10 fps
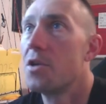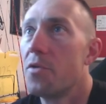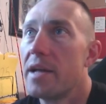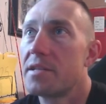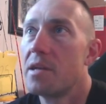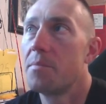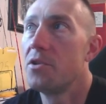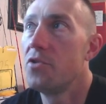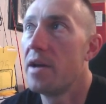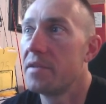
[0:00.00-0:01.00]
So that's
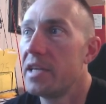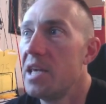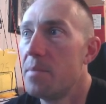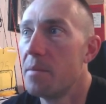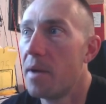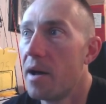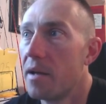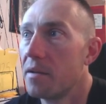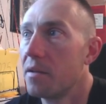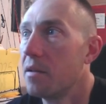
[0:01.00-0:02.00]
something you have to keep in
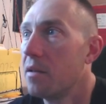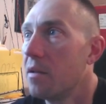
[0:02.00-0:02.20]
mind.